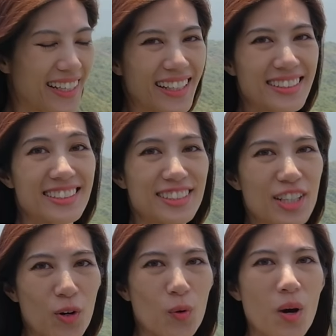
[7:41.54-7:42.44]
and
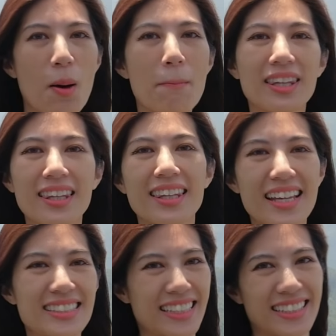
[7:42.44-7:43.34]
so
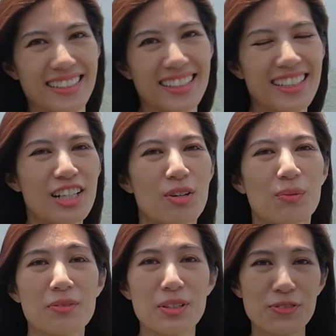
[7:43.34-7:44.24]
pleasant.
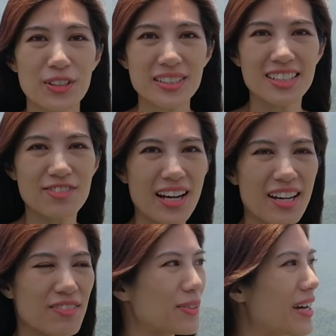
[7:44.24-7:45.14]
When we first
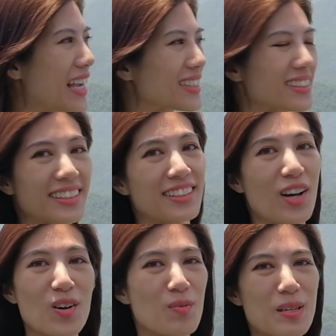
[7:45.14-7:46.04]
arrived, there were actually
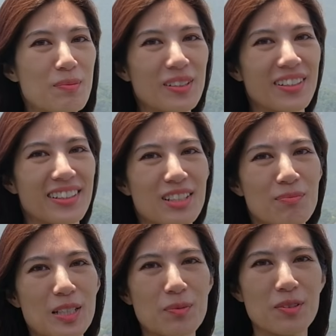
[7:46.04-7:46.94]
no people on the
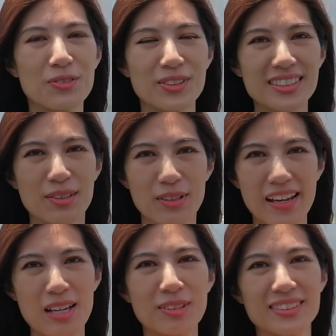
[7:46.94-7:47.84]
bridge before, so we were
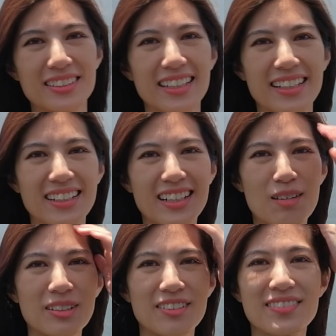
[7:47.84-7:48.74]
able to take a
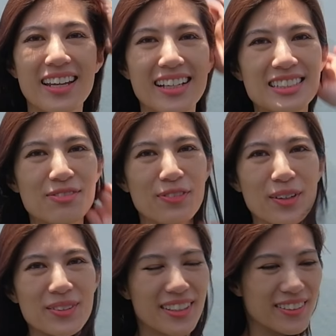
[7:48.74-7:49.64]
couple of nice
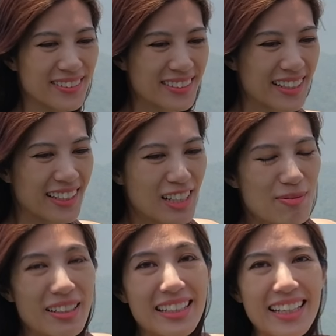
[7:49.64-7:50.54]
photos.
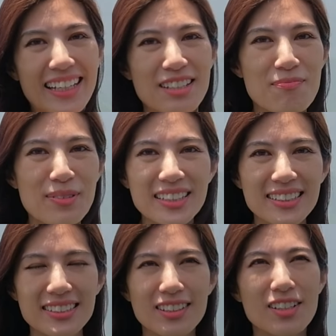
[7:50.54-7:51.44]
But yeah, the bridge
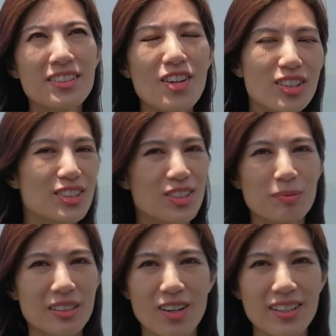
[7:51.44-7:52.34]
is not
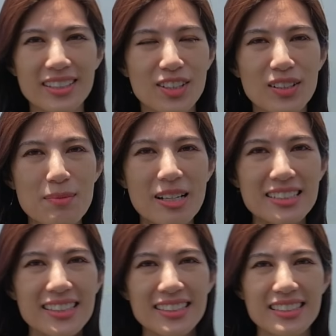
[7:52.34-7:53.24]
super long. It's only
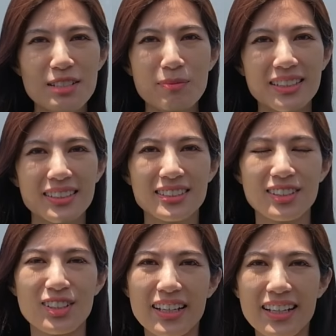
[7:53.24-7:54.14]
about 60 meters
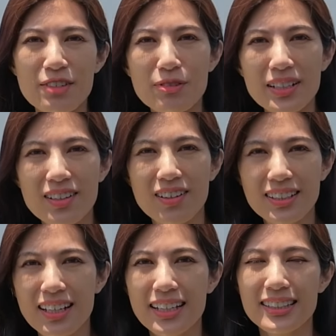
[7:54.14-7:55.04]
long, and I read
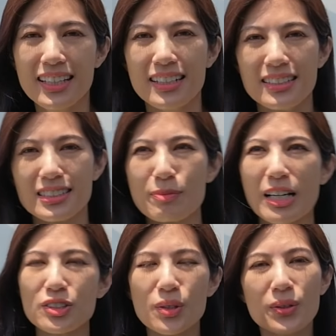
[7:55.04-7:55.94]
online that it's
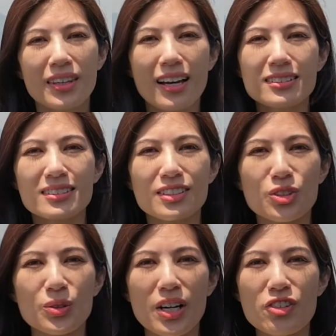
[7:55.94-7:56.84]
about
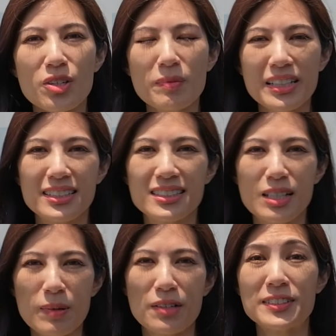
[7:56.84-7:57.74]
2,200 meters
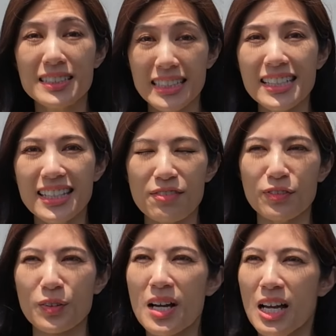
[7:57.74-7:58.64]
above sea
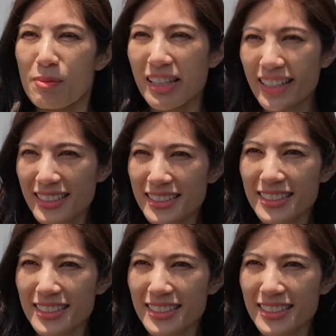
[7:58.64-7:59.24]
level. But then there's a